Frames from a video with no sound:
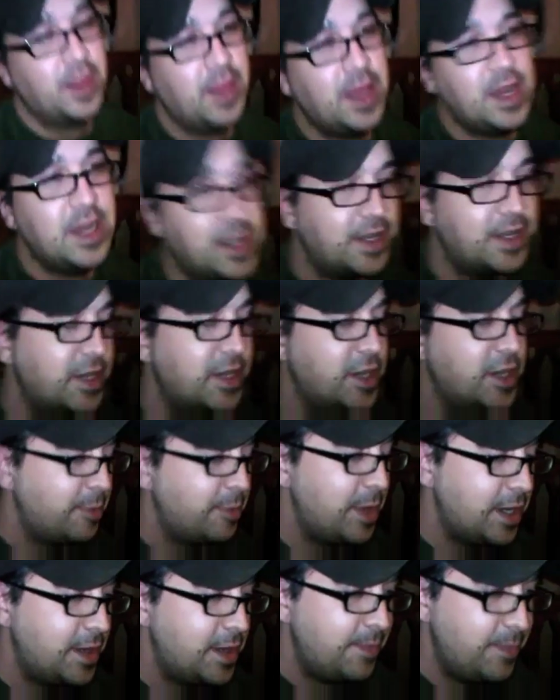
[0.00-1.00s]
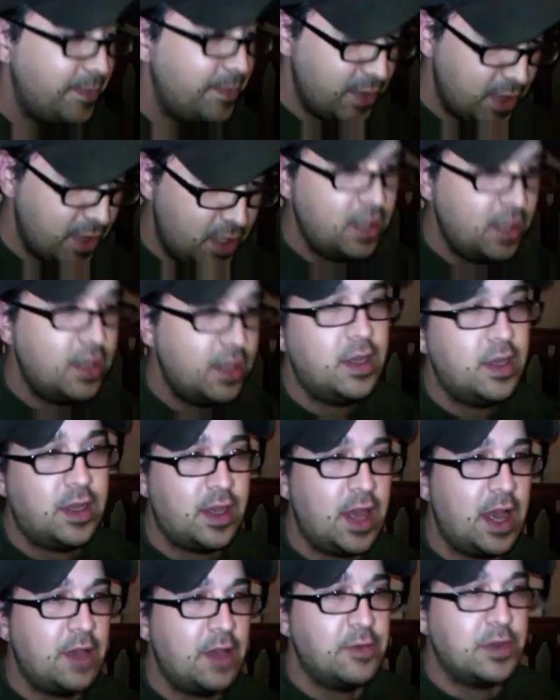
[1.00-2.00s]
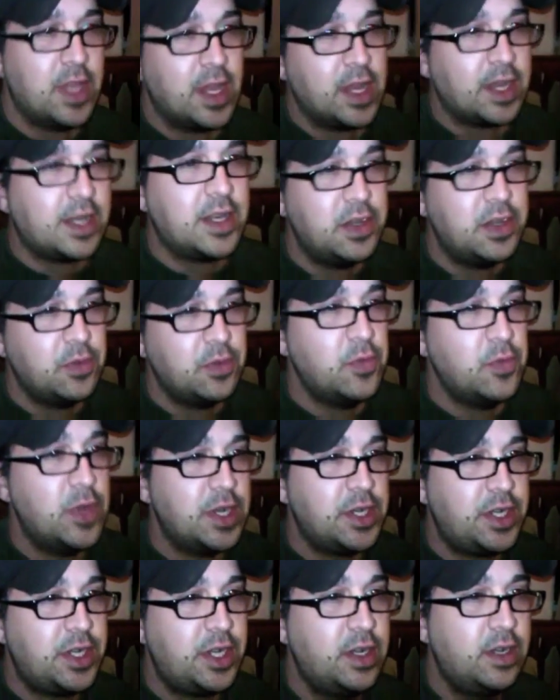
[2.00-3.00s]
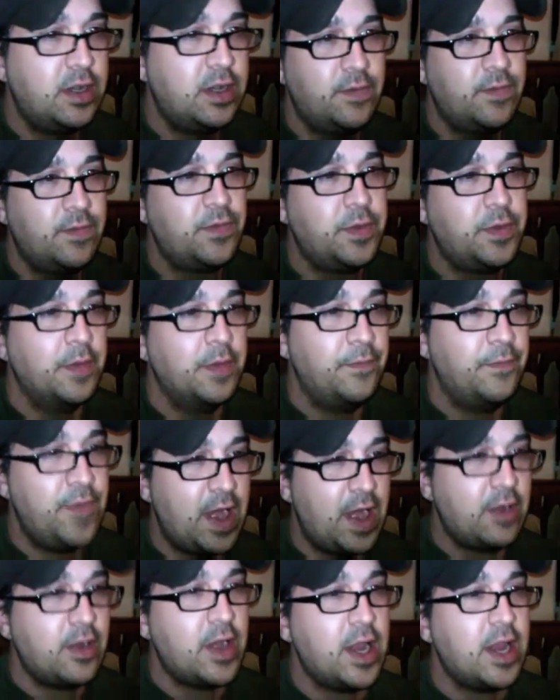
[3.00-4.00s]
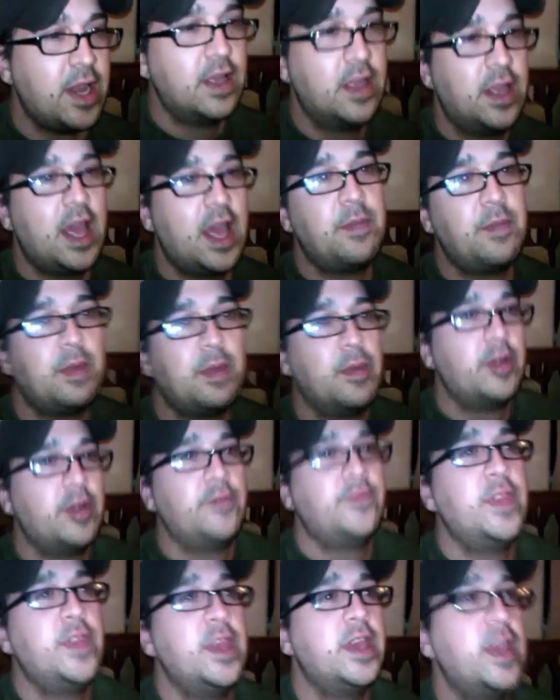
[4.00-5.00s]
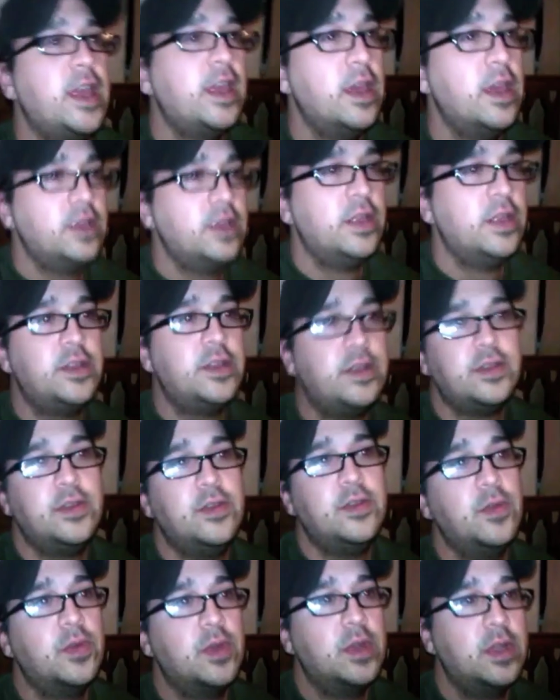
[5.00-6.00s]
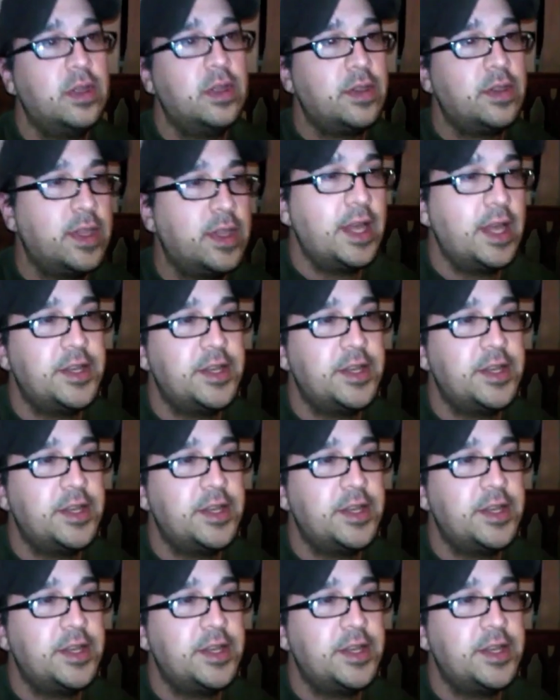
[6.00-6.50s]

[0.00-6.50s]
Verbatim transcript: right, ladies and gentlemen. I would like to wish a very happy birthday to The